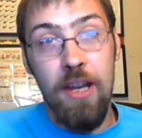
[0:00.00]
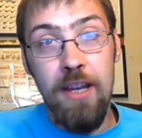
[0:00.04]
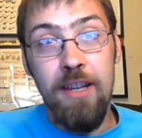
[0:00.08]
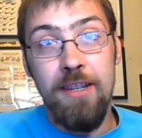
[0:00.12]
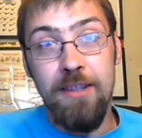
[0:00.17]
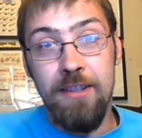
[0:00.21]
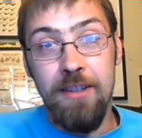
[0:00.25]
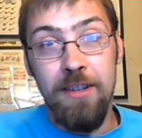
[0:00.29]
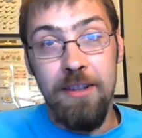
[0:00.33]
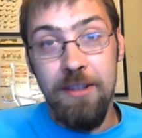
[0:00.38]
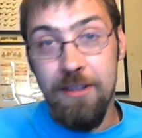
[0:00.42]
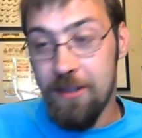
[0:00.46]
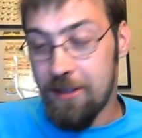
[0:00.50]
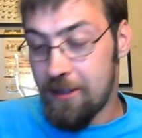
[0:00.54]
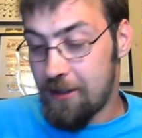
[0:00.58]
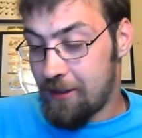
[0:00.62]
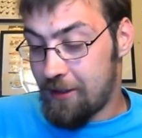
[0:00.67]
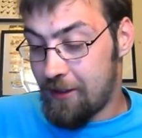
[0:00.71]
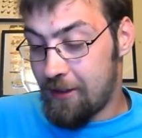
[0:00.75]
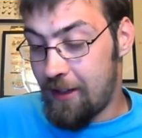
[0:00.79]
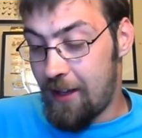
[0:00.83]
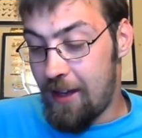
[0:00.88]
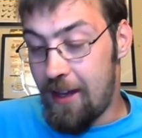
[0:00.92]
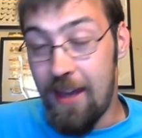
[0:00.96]

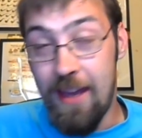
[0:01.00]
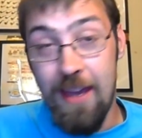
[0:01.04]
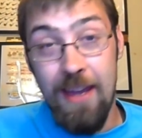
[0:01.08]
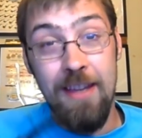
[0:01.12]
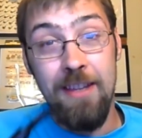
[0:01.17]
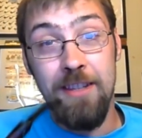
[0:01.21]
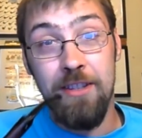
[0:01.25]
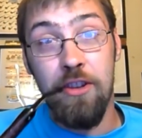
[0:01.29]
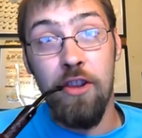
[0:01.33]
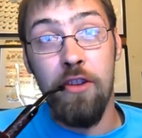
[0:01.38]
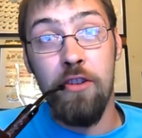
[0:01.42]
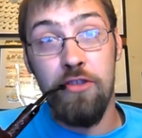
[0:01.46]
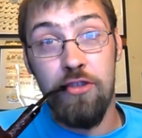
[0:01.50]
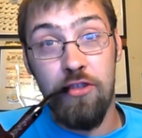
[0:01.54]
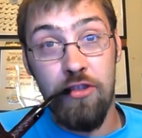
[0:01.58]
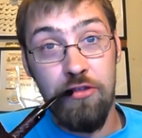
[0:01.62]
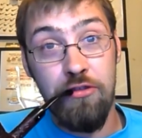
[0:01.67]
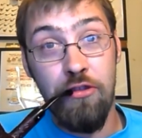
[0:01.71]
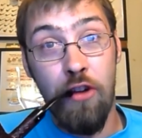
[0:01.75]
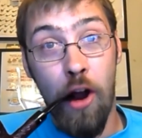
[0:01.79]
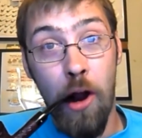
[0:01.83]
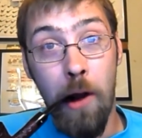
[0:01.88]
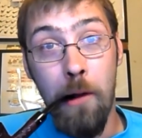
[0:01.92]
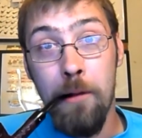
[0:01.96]
Jesus, it is
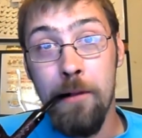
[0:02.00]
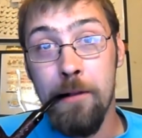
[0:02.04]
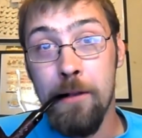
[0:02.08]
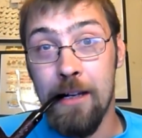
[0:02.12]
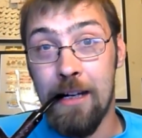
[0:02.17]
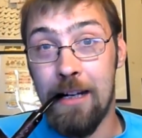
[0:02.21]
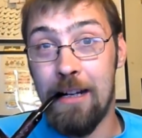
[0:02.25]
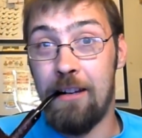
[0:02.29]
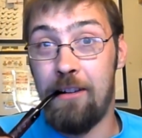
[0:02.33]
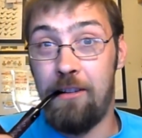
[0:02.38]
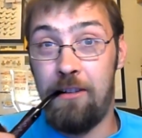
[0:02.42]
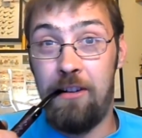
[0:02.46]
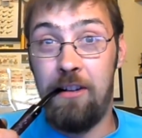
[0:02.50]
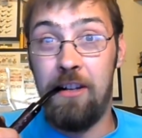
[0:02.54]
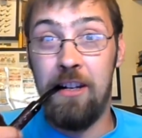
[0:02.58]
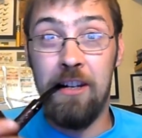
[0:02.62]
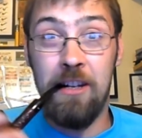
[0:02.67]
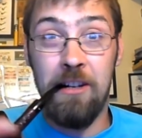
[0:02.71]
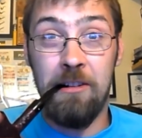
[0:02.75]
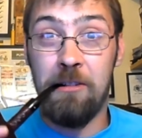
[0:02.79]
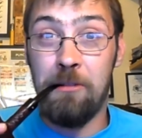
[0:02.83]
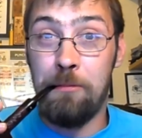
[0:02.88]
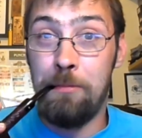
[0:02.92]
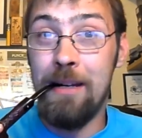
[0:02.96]
strong, as
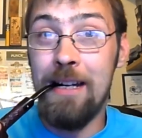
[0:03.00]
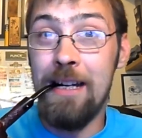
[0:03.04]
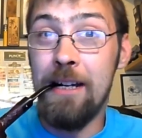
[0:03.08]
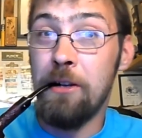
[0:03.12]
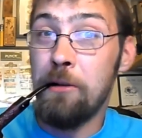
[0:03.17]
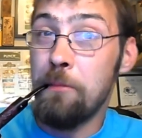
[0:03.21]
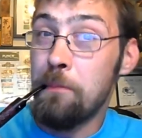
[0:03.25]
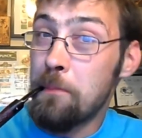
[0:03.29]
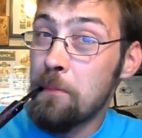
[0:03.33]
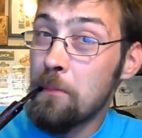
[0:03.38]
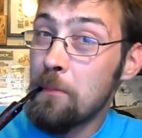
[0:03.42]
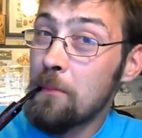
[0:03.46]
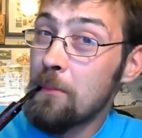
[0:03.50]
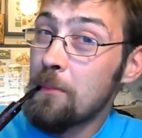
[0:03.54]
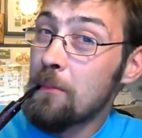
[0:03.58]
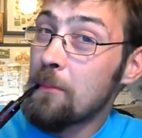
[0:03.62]
you'd expect.